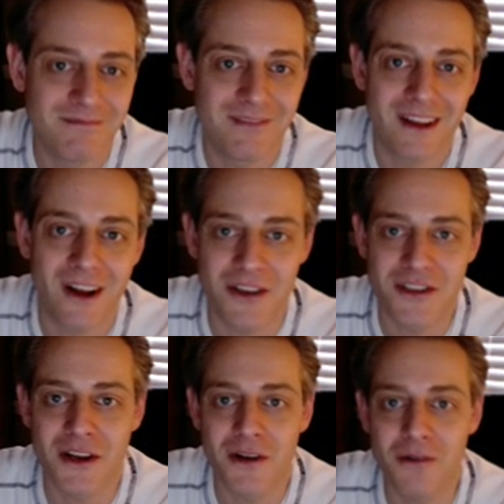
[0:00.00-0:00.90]

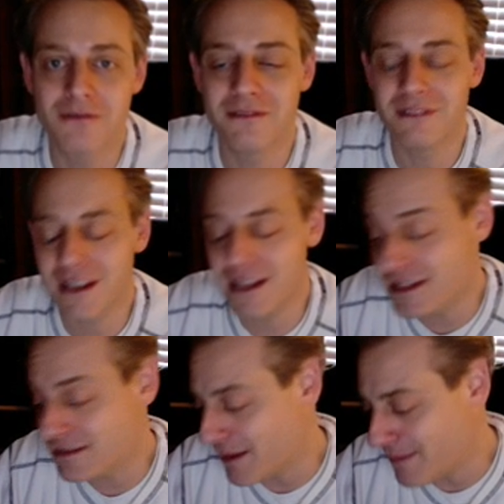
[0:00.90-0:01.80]
also
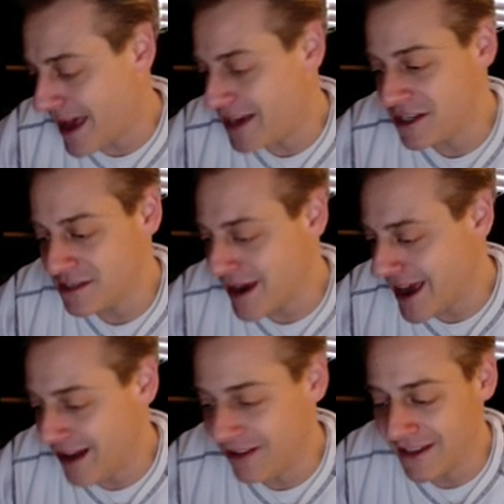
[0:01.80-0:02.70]
it's my passion. It's my
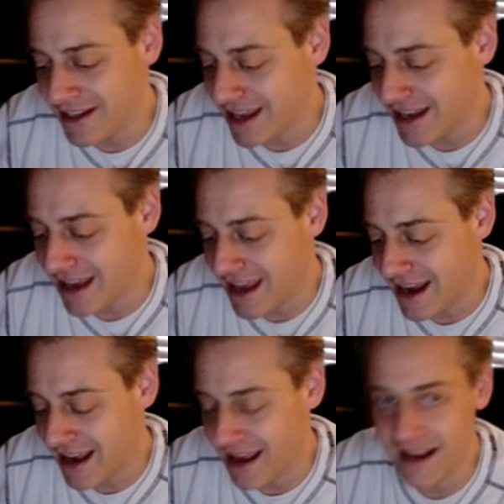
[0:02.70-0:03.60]
outlet, and
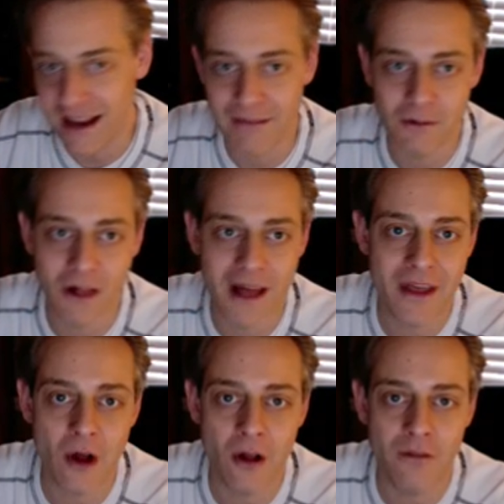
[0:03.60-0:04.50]
I'm glad
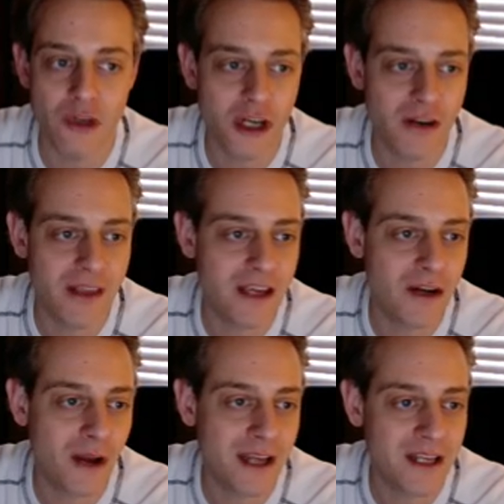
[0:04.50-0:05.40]
that all of you share that. You
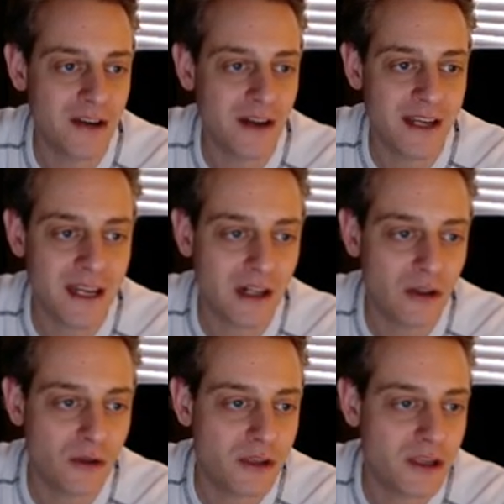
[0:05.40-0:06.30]
know what I didn't do? I didn't
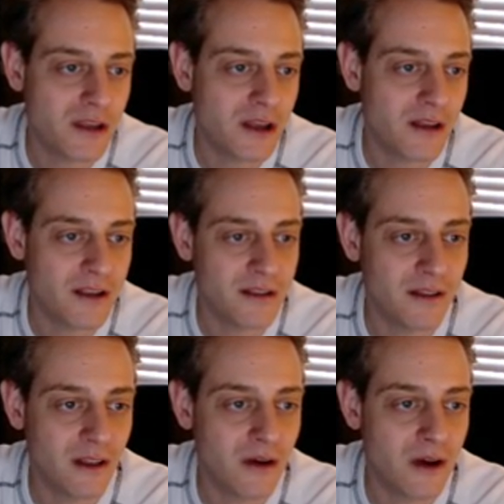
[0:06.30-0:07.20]
include the
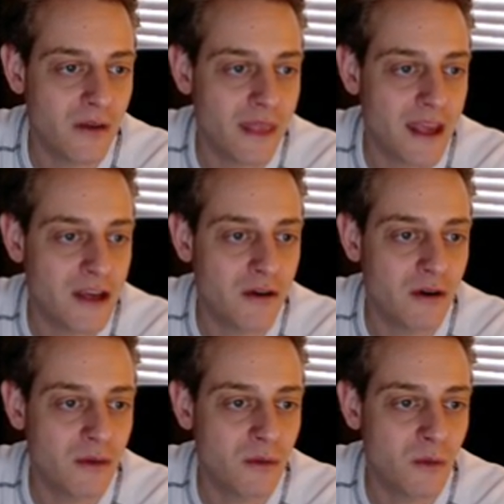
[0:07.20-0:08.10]
logo in that
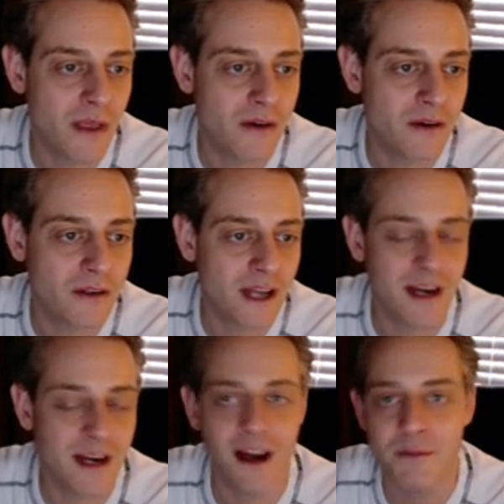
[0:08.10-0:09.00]

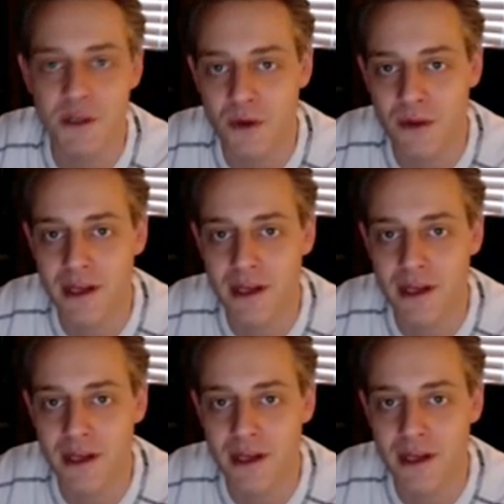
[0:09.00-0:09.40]
Euroweather.com. Just want to make